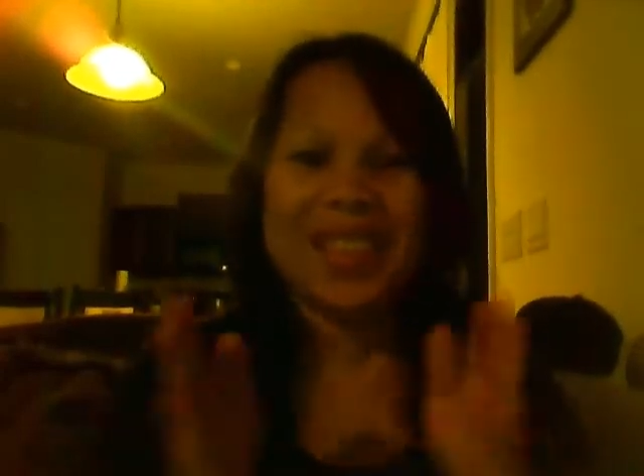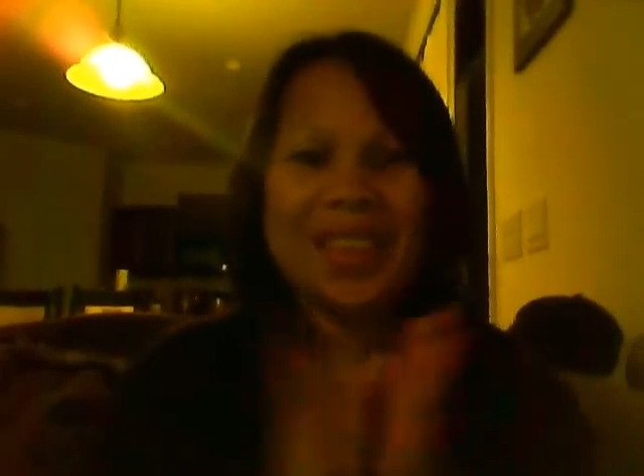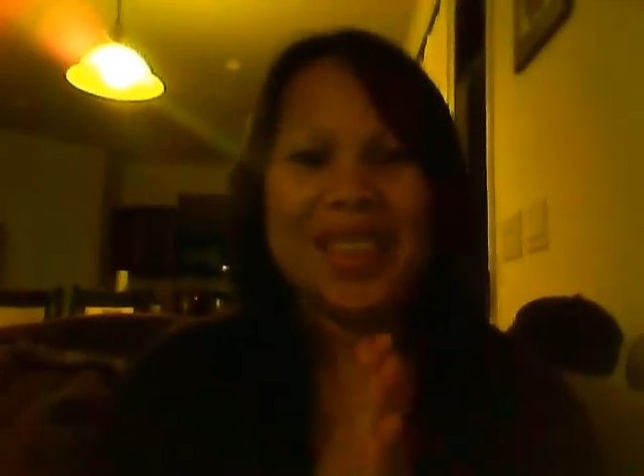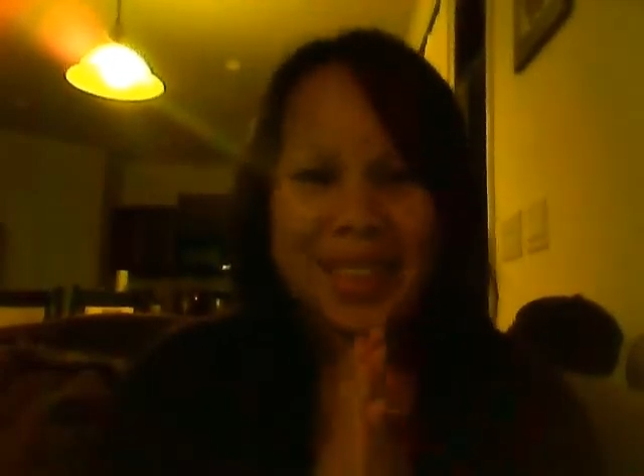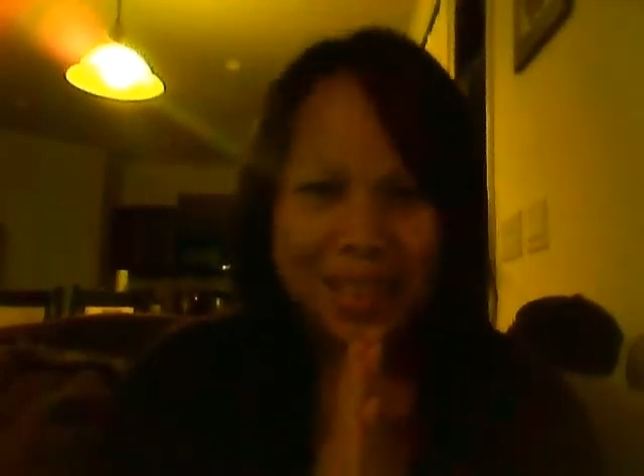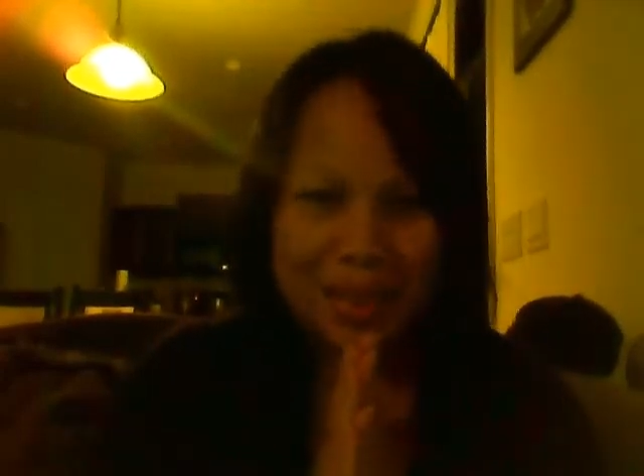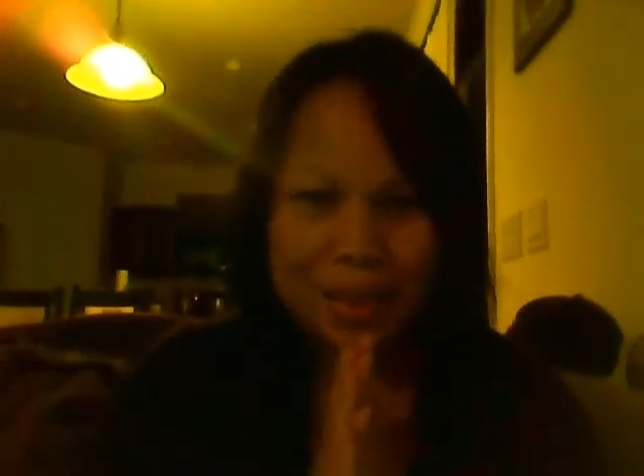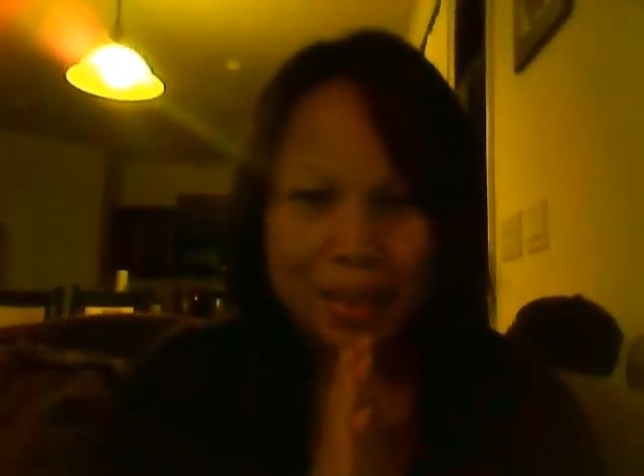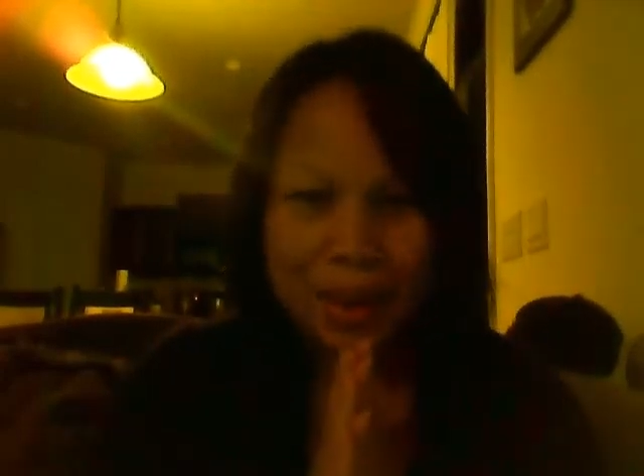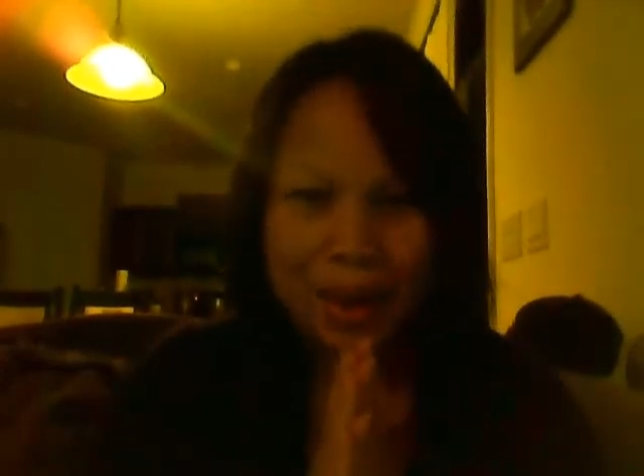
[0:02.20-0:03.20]

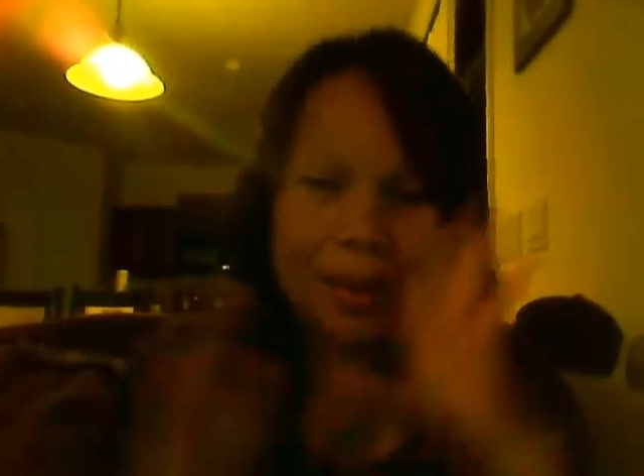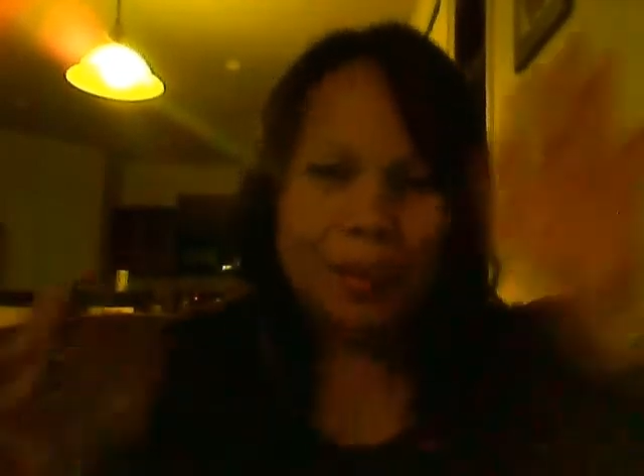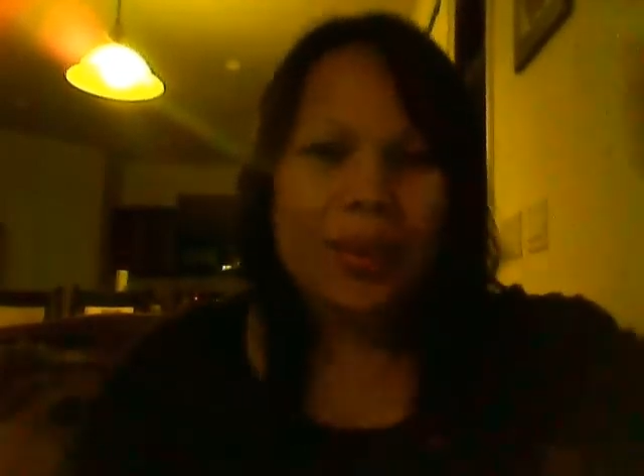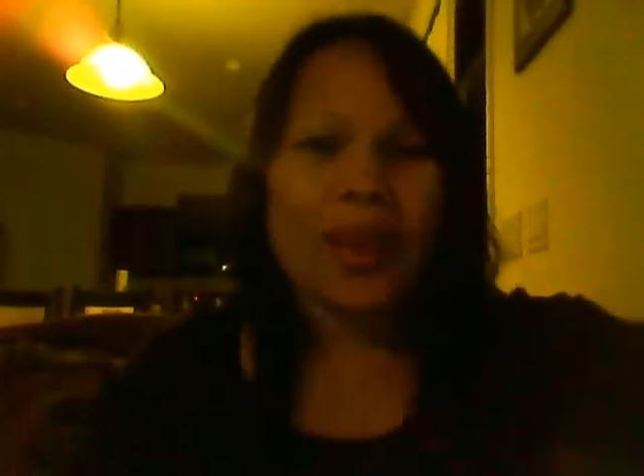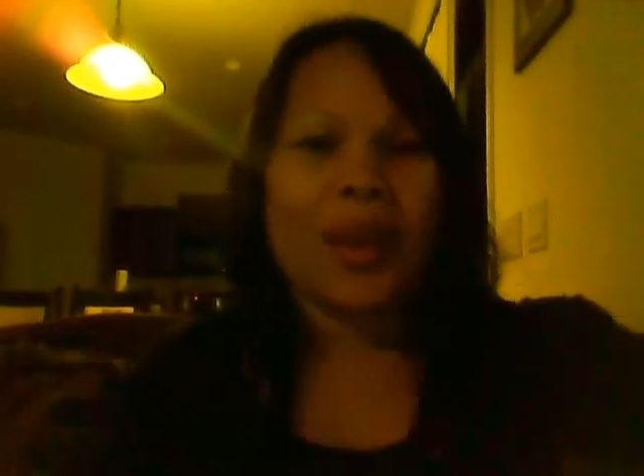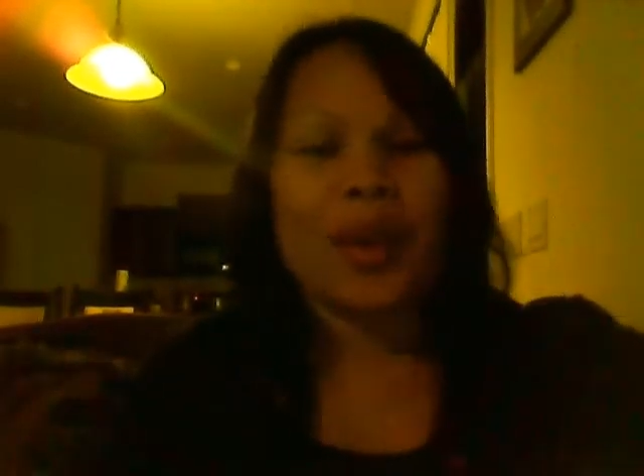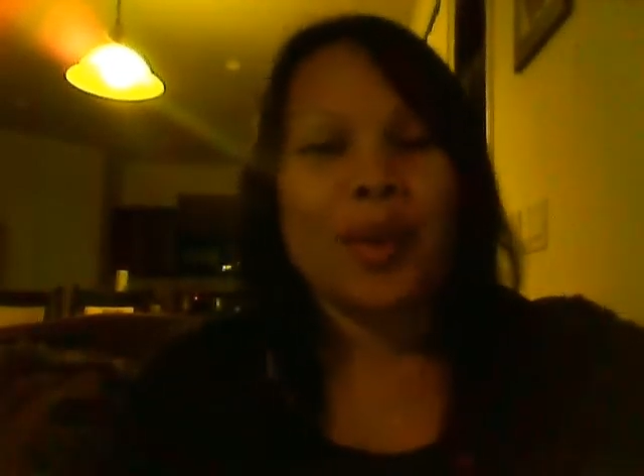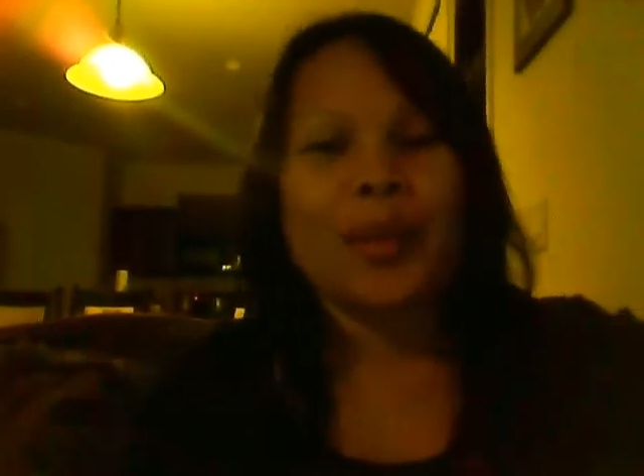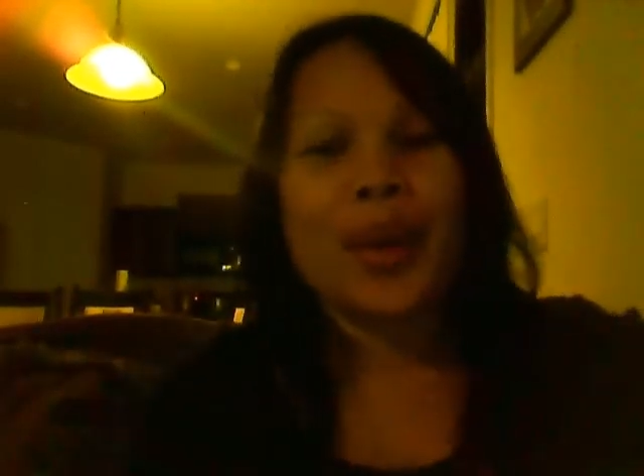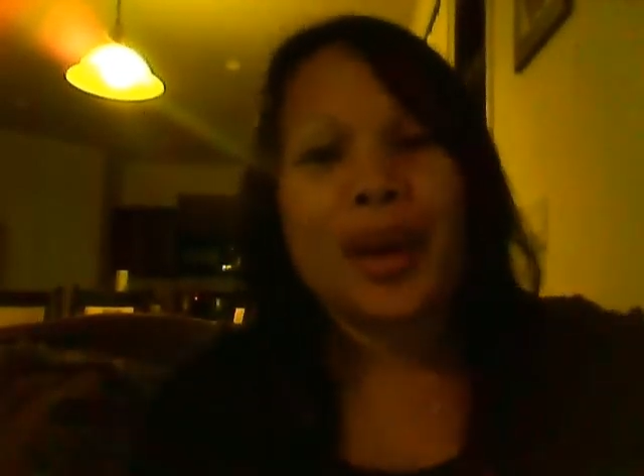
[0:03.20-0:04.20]
Everybody,
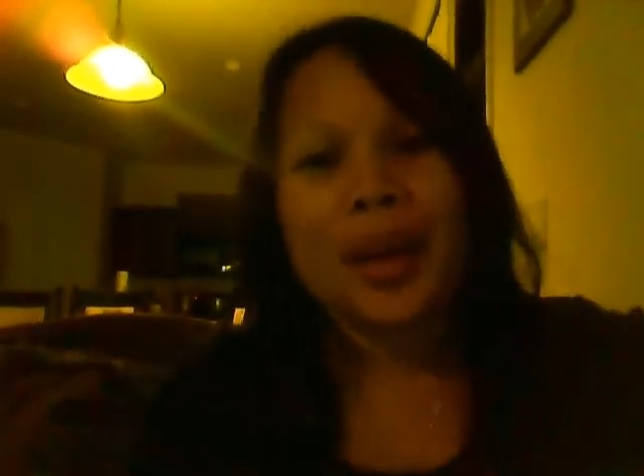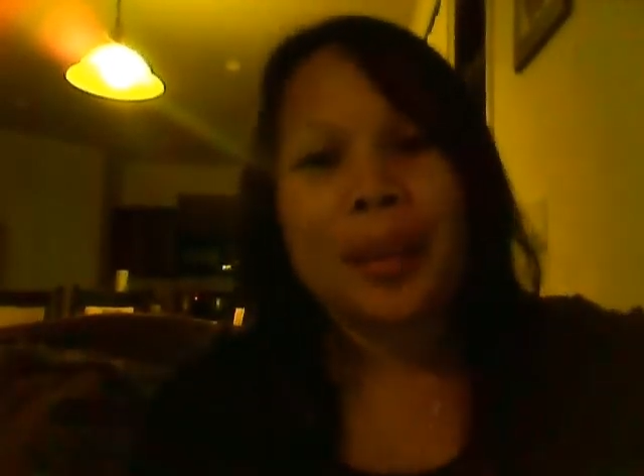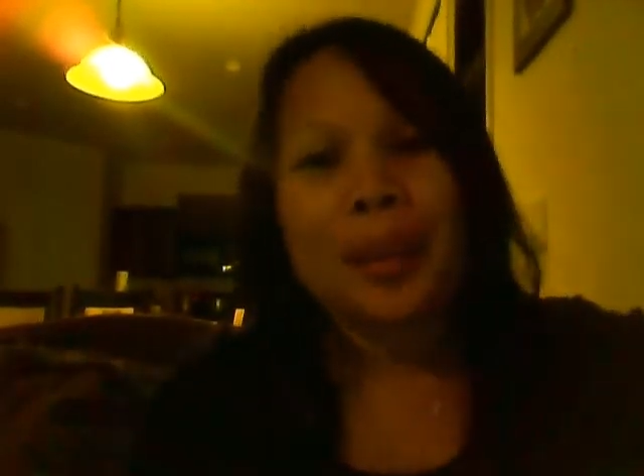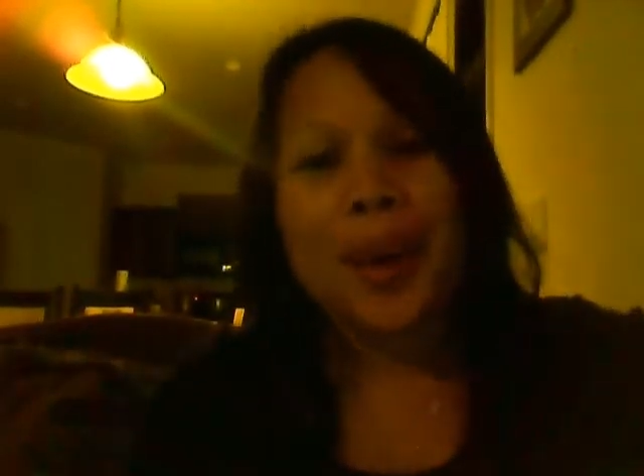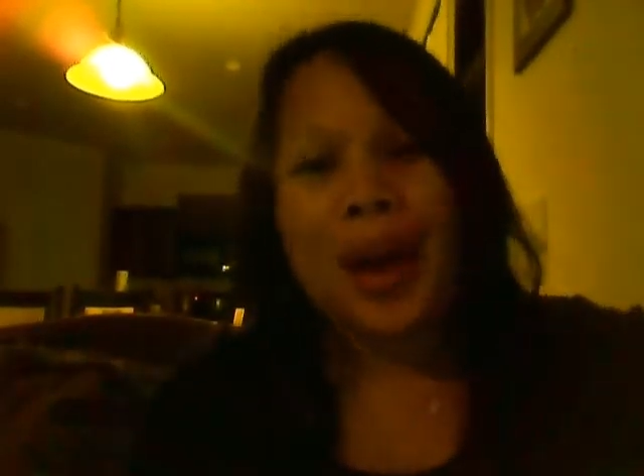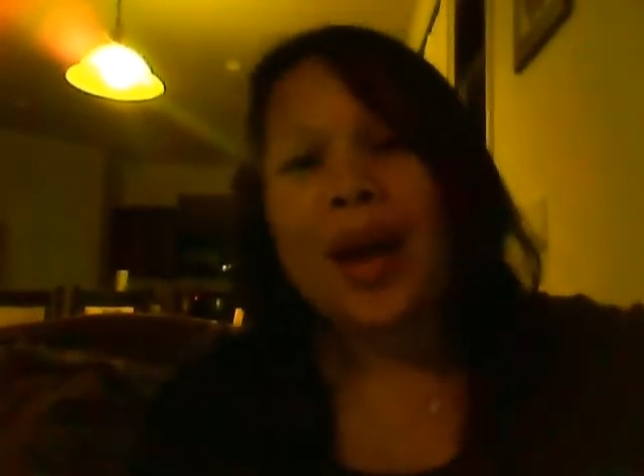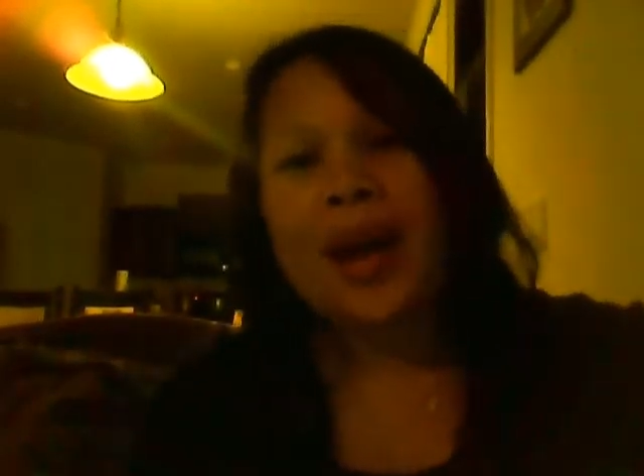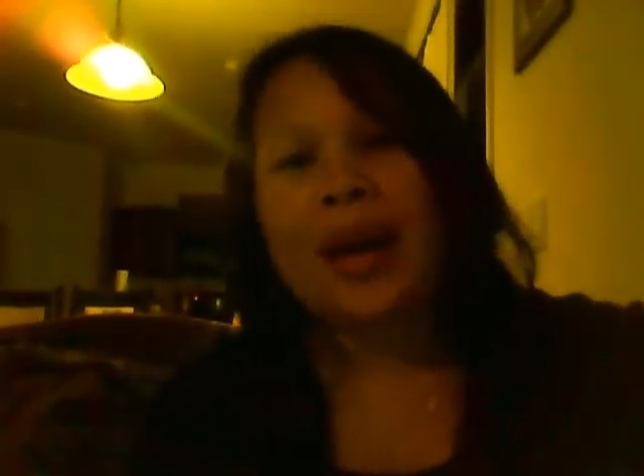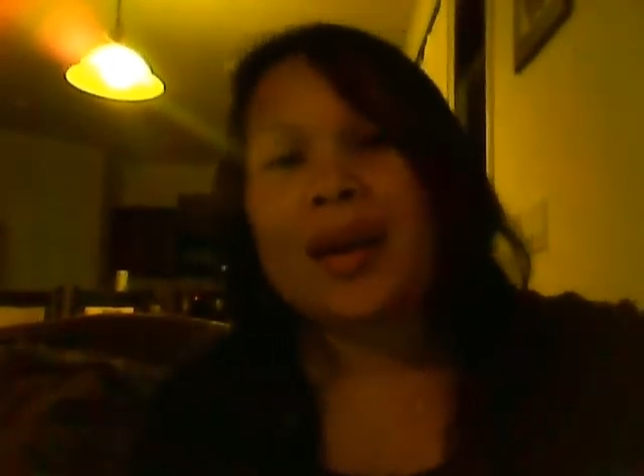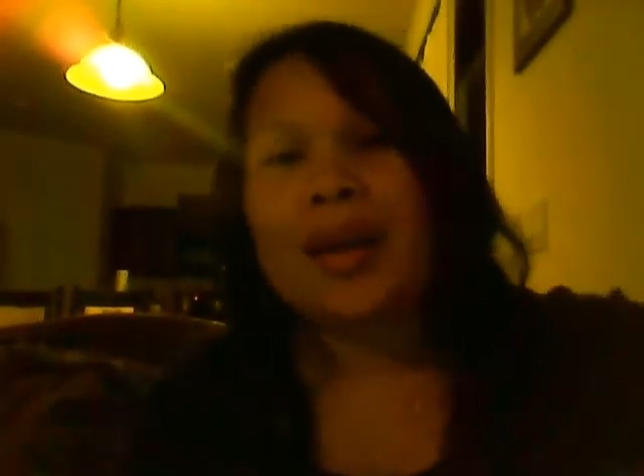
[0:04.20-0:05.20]
welcome
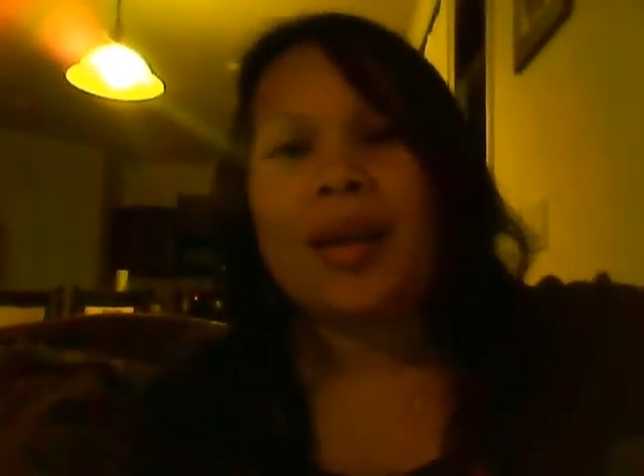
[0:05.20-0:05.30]
back.